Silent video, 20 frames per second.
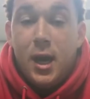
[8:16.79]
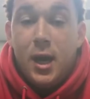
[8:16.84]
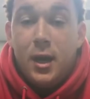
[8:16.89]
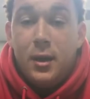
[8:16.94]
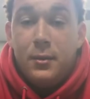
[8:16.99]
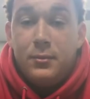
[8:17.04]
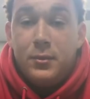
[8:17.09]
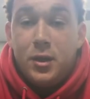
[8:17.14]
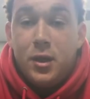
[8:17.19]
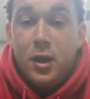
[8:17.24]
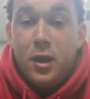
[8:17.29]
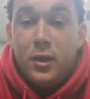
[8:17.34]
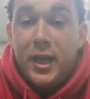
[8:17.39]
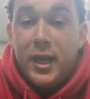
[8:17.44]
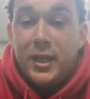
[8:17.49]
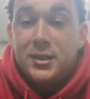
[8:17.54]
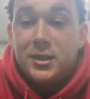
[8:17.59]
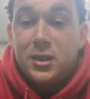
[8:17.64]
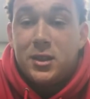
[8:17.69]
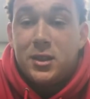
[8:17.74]
um, you know
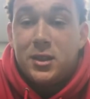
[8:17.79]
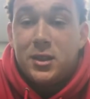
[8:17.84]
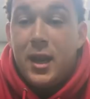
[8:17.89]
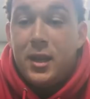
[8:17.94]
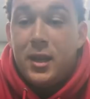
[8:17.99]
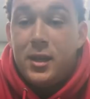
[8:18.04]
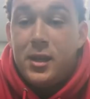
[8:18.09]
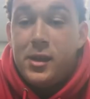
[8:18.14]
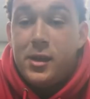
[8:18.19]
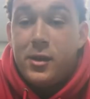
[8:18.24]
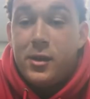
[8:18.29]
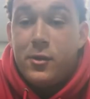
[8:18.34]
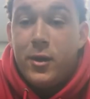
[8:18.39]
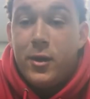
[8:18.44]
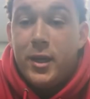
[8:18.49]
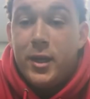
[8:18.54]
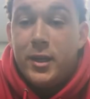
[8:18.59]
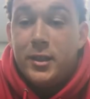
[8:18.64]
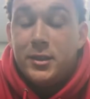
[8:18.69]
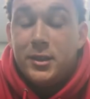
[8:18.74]
that solves a lot of the
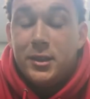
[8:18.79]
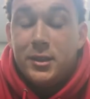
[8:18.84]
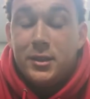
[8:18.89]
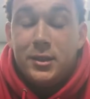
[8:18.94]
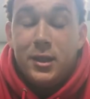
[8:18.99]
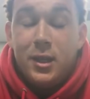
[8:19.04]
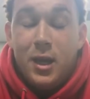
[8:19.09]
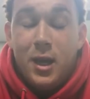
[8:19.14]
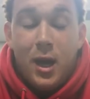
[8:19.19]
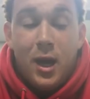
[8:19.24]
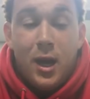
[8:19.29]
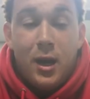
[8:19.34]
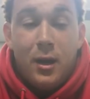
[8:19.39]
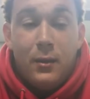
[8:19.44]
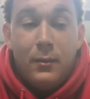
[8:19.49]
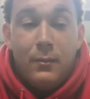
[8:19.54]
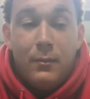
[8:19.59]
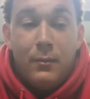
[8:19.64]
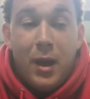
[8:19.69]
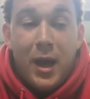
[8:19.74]
equation
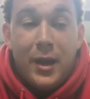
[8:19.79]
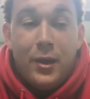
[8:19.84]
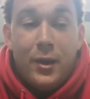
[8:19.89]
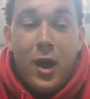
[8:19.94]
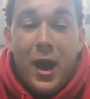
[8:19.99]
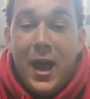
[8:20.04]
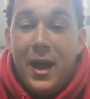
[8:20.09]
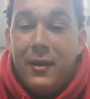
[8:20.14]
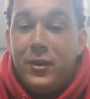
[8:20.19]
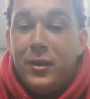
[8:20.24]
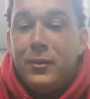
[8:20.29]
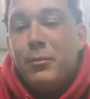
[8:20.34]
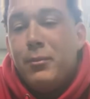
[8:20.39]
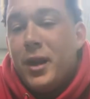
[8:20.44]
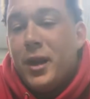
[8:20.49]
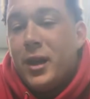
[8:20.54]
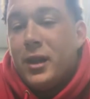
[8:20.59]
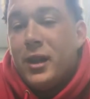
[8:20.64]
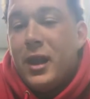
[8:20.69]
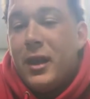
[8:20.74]
um, I know I haven't
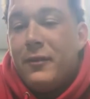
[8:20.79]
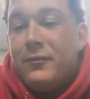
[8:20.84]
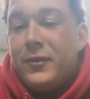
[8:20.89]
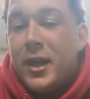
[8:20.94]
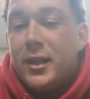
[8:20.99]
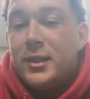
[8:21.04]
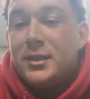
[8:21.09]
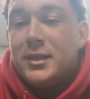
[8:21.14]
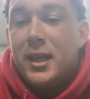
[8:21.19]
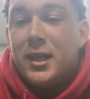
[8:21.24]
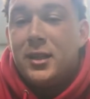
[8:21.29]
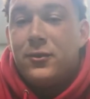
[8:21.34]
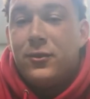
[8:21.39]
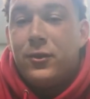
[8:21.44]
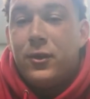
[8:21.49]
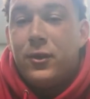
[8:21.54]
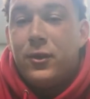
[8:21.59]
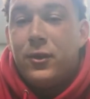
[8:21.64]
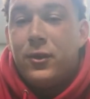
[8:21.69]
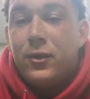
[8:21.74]
been in a left-handed stance
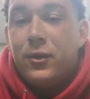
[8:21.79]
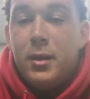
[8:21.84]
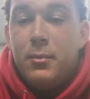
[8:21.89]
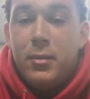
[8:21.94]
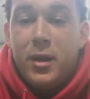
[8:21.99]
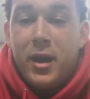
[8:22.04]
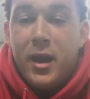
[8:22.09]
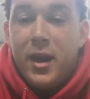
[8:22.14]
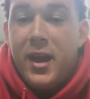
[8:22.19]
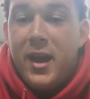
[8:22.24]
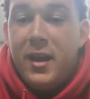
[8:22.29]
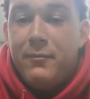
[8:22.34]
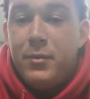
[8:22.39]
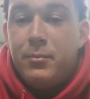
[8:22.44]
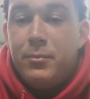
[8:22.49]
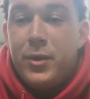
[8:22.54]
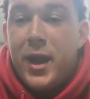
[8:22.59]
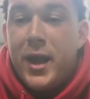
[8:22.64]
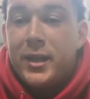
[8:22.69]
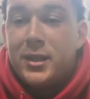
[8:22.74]
for a little bit, but I have
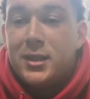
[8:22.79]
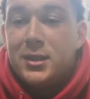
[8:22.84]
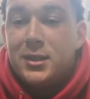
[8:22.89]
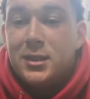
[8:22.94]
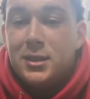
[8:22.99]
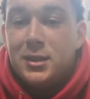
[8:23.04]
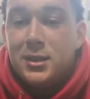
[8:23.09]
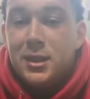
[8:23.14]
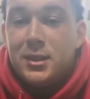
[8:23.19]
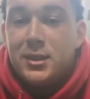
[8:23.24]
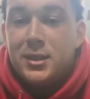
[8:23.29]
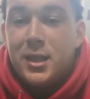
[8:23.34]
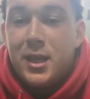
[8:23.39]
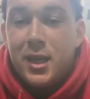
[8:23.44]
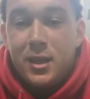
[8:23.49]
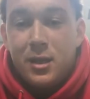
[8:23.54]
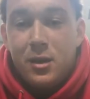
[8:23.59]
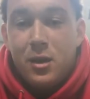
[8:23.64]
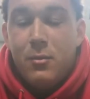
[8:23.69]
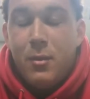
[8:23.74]
been practicing just to
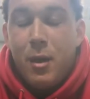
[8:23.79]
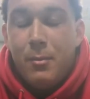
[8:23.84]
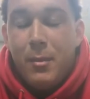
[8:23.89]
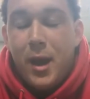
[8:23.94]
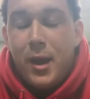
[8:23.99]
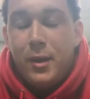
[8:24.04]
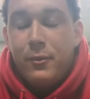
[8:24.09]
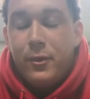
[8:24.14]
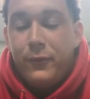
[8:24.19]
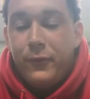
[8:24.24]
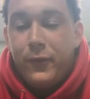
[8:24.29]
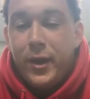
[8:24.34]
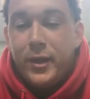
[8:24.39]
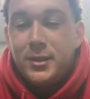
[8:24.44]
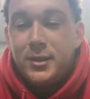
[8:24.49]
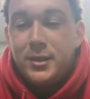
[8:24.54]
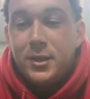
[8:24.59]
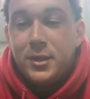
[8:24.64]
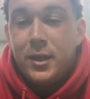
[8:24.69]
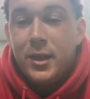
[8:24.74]
get you know my mind
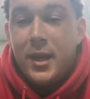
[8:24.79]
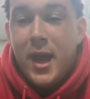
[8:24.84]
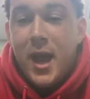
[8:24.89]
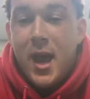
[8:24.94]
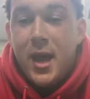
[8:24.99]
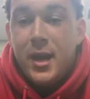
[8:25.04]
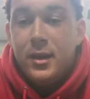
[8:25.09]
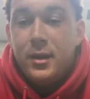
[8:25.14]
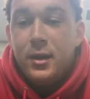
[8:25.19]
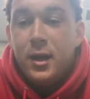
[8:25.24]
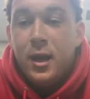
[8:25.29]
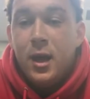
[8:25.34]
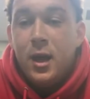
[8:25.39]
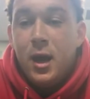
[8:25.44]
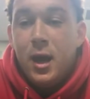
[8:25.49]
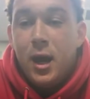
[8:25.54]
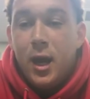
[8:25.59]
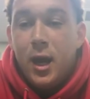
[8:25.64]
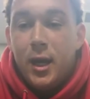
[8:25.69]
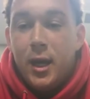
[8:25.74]
refreshed on that and
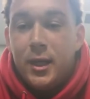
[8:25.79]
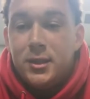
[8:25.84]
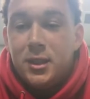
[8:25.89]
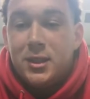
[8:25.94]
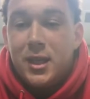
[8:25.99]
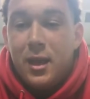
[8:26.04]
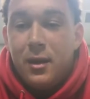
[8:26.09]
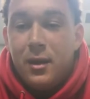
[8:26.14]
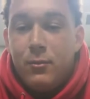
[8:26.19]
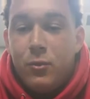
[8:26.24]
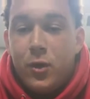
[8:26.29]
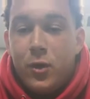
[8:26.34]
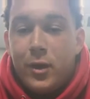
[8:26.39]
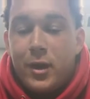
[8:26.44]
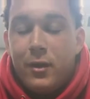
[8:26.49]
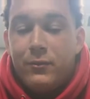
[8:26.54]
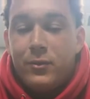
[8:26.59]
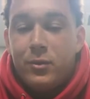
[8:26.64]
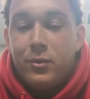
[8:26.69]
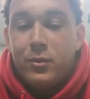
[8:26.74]
uh, just getting
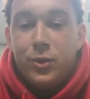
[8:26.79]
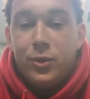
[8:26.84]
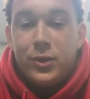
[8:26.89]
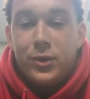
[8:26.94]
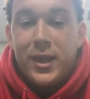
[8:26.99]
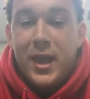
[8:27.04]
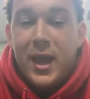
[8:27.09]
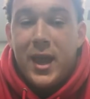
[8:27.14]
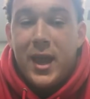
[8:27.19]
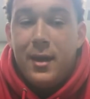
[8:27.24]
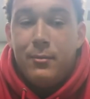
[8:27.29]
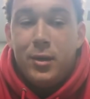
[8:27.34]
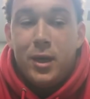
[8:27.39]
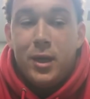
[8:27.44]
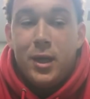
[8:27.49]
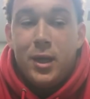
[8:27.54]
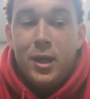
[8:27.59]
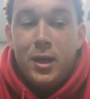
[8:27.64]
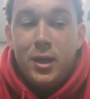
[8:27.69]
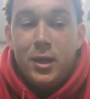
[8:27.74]
more comfortable with that.
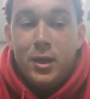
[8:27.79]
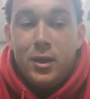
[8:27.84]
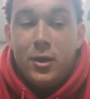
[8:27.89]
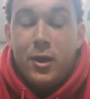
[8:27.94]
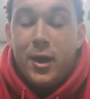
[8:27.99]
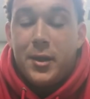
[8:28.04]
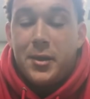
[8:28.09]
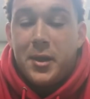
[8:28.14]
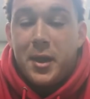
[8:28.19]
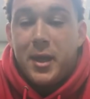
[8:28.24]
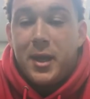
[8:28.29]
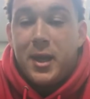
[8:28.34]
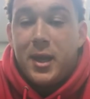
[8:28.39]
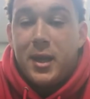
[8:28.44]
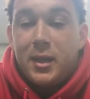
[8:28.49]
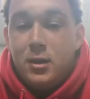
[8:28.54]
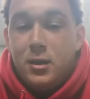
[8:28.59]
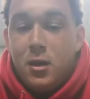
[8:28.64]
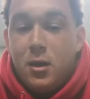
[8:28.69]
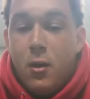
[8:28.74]
But you know, I think
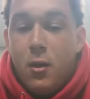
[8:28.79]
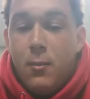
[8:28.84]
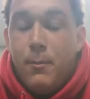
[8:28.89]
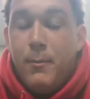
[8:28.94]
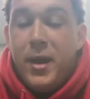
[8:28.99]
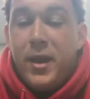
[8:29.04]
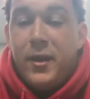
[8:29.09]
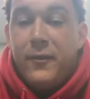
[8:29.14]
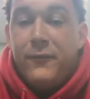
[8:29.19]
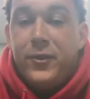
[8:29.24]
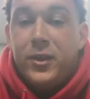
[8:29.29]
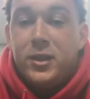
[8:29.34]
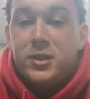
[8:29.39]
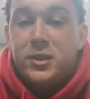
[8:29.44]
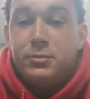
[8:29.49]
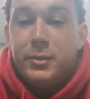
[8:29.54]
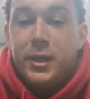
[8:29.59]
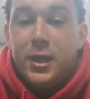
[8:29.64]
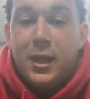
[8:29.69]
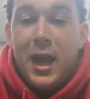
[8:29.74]
it you know
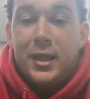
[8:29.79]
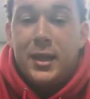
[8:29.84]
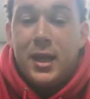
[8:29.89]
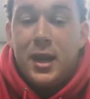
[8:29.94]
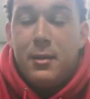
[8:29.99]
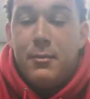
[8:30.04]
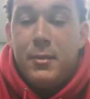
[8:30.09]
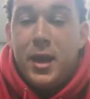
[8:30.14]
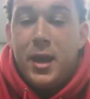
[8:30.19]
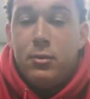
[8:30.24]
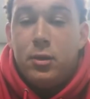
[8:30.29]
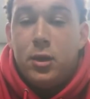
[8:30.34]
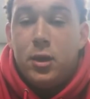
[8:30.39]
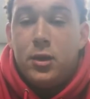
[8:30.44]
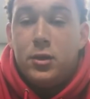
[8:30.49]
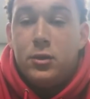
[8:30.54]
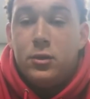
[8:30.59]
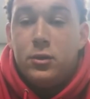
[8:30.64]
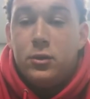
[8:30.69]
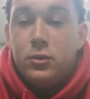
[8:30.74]
benefits me a lot that I'm able
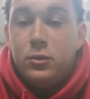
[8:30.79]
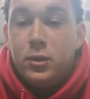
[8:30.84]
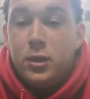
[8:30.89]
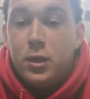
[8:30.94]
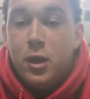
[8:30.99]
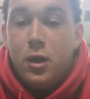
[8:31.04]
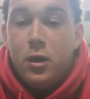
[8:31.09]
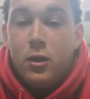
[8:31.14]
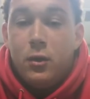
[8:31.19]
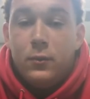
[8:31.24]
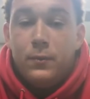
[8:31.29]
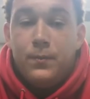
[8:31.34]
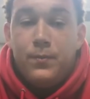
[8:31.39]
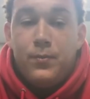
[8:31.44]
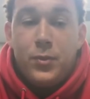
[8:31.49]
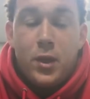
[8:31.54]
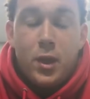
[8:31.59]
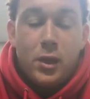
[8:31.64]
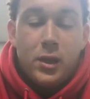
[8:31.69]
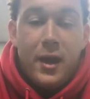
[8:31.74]
to do you know
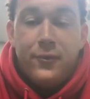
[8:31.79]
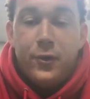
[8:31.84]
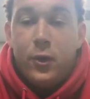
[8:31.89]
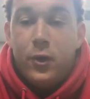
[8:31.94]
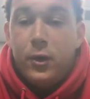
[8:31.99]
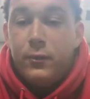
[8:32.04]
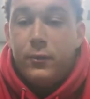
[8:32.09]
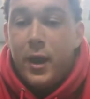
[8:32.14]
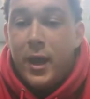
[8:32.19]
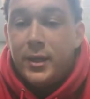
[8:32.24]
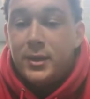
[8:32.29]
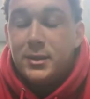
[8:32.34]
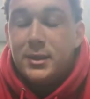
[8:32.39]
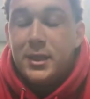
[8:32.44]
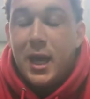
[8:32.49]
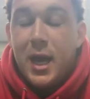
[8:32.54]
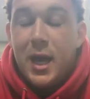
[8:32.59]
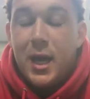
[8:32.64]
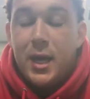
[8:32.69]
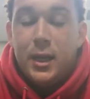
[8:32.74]
left or right
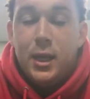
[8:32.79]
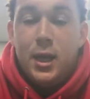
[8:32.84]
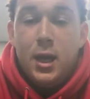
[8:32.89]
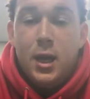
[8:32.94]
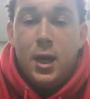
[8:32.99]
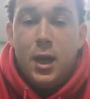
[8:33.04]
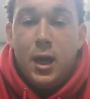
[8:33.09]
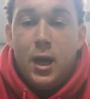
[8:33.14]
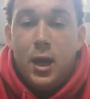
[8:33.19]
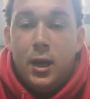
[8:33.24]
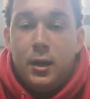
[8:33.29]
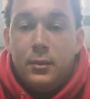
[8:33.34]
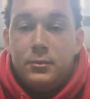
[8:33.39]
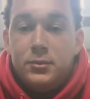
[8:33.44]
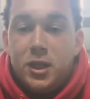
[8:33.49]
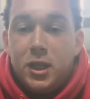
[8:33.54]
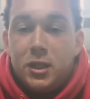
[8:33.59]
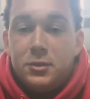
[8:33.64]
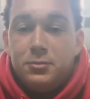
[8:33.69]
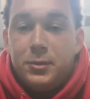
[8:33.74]
side,
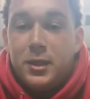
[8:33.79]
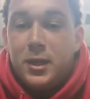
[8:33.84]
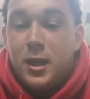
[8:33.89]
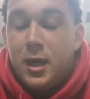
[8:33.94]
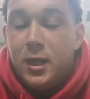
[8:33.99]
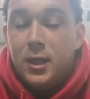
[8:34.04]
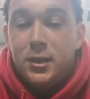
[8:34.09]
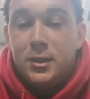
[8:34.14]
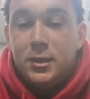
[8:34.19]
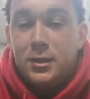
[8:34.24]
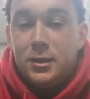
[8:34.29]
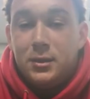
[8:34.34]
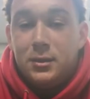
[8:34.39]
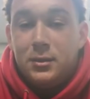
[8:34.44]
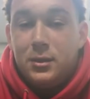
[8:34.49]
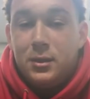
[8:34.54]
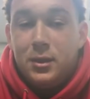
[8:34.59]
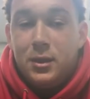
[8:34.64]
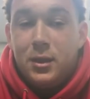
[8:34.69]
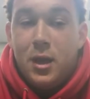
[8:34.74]
um, just because
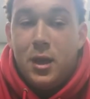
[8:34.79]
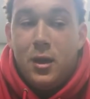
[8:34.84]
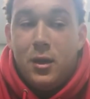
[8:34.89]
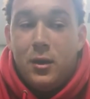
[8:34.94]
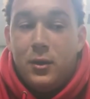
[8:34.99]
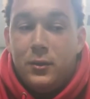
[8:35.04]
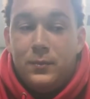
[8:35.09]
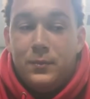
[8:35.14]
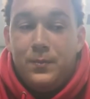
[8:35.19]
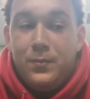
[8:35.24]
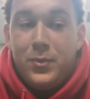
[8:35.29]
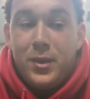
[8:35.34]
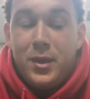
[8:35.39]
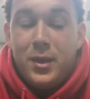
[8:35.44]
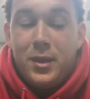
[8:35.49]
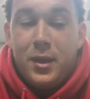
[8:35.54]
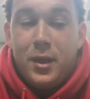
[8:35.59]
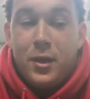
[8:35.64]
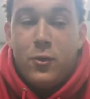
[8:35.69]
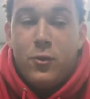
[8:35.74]
you know
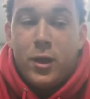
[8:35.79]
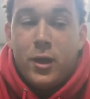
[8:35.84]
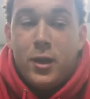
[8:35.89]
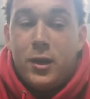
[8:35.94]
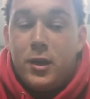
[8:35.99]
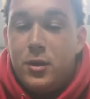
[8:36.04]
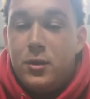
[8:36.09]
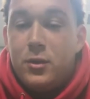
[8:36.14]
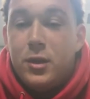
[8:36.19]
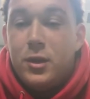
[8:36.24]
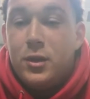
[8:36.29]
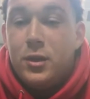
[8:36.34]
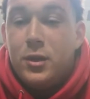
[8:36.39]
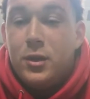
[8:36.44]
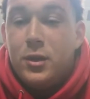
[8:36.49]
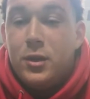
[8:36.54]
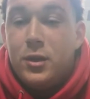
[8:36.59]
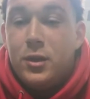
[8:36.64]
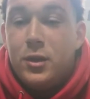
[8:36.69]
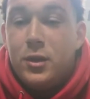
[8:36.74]
the quicker you can
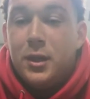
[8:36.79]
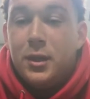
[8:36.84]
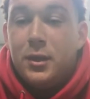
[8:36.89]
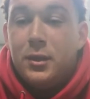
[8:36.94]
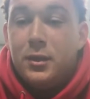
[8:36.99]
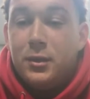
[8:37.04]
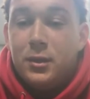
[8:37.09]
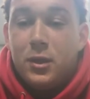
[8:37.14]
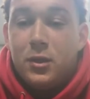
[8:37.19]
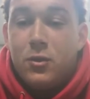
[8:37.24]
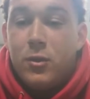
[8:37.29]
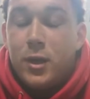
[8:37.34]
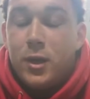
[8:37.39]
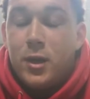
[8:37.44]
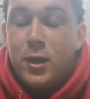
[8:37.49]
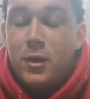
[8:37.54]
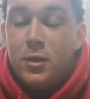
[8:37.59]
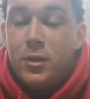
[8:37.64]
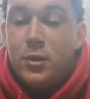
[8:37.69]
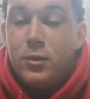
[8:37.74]
do something, the
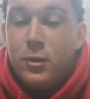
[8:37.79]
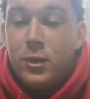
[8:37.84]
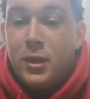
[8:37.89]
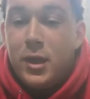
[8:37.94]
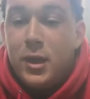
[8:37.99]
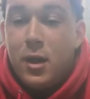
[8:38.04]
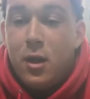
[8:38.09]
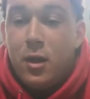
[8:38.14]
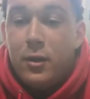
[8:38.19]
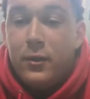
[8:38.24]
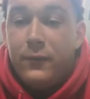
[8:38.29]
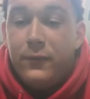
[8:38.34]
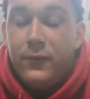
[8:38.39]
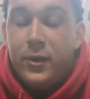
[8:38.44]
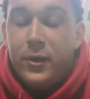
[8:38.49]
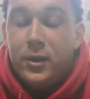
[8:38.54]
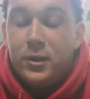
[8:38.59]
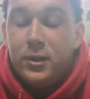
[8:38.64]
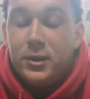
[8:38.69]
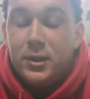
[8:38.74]
quicker you do get on the
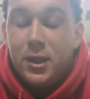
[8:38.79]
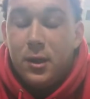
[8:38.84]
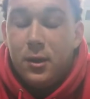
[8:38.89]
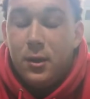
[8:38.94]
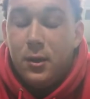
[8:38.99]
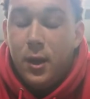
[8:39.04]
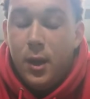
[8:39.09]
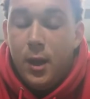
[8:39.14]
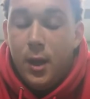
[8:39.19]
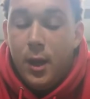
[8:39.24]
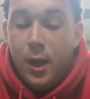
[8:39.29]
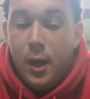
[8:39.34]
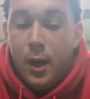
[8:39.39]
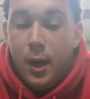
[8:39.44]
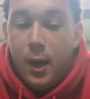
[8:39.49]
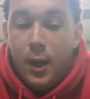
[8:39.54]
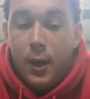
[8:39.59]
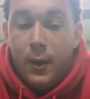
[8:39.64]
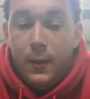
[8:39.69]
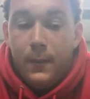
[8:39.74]
field. So
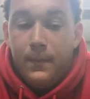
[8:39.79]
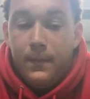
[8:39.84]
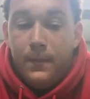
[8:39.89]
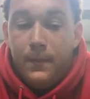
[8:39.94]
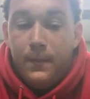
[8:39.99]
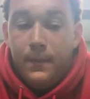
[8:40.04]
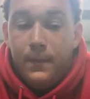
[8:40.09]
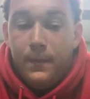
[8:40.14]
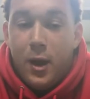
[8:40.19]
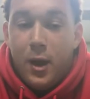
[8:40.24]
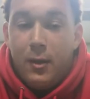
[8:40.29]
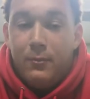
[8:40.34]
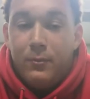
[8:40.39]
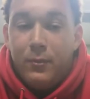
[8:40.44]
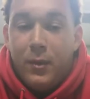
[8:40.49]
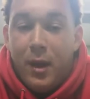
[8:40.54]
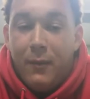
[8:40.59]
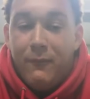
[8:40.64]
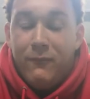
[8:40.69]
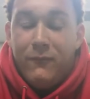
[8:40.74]
um, you know,
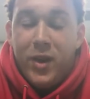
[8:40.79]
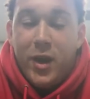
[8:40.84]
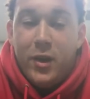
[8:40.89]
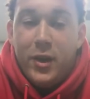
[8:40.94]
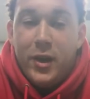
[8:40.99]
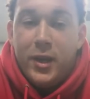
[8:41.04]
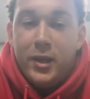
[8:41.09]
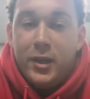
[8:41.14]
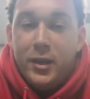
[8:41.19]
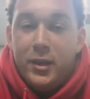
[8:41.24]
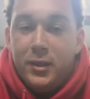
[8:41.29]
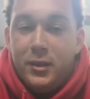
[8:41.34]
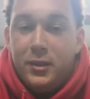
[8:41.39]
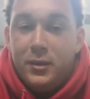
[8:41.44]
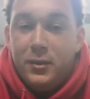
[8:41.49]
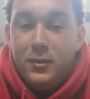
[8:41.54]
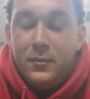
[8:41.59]
I'm I'm very,